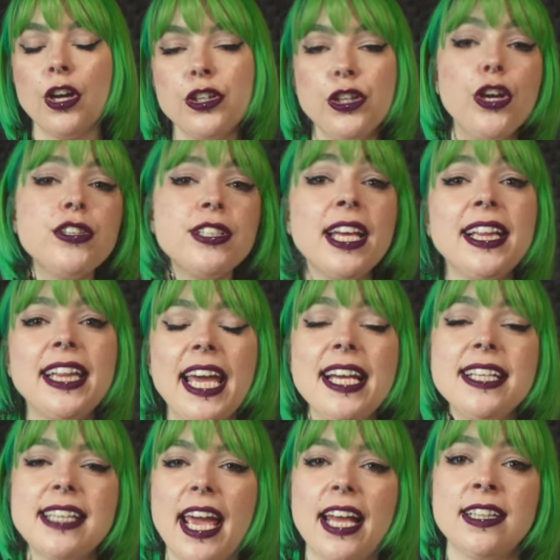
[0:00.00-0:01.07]
Using
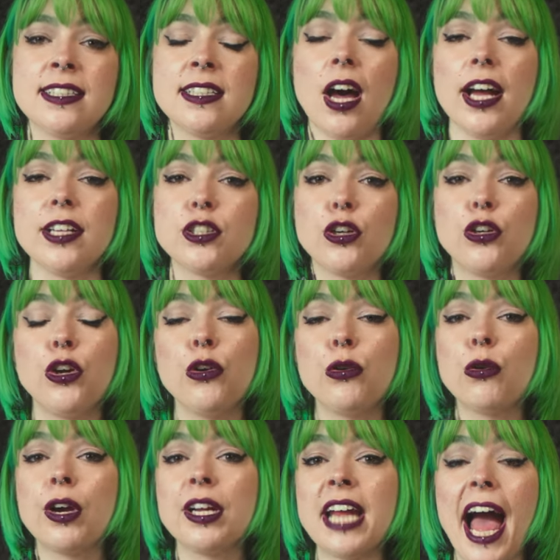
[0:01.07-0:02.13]
these insights,
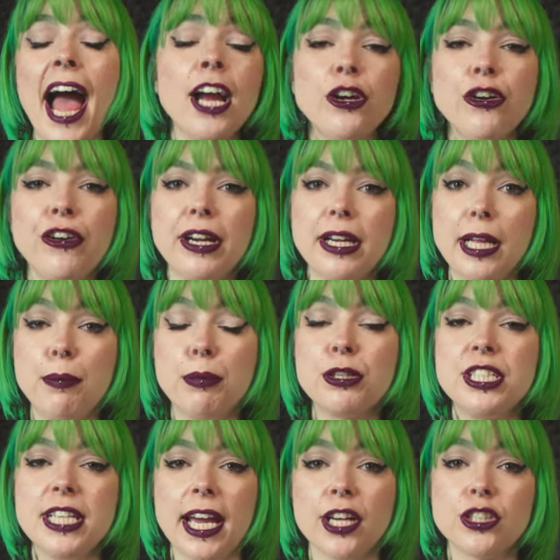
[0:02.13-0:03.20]
Google can accurately
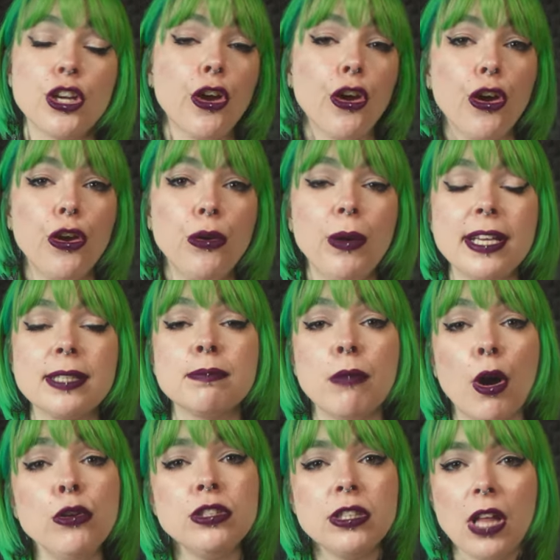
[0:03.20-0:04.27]
predict who is
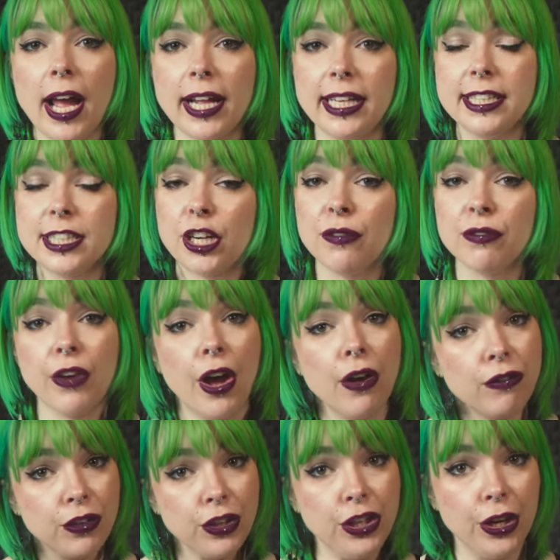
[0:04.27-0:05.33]
most likely to convert
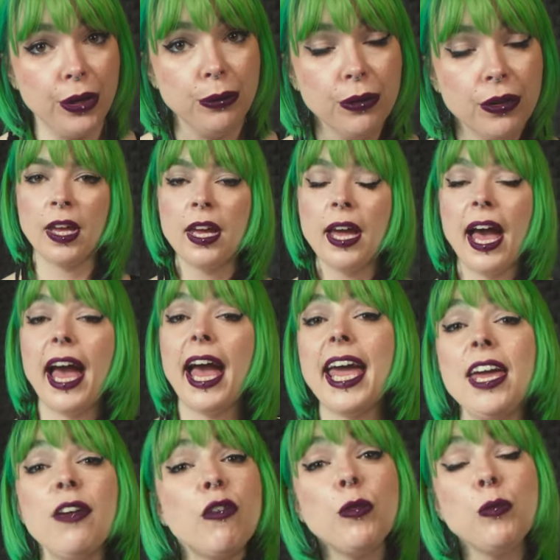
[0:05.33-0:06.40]
for you,
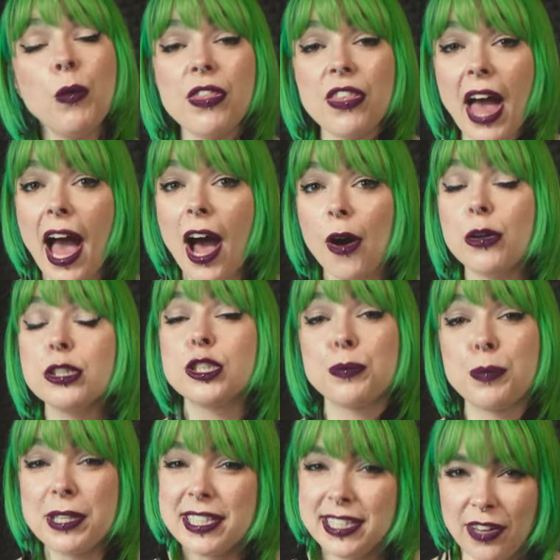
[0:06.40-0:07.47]
even without
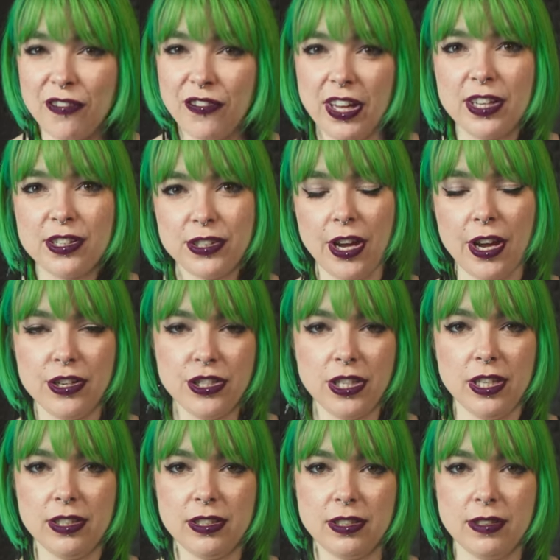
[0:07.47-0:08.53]
specific
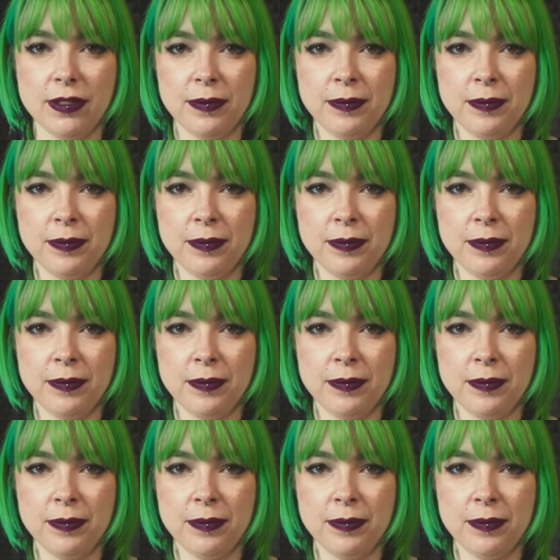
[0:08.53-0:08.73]
searches.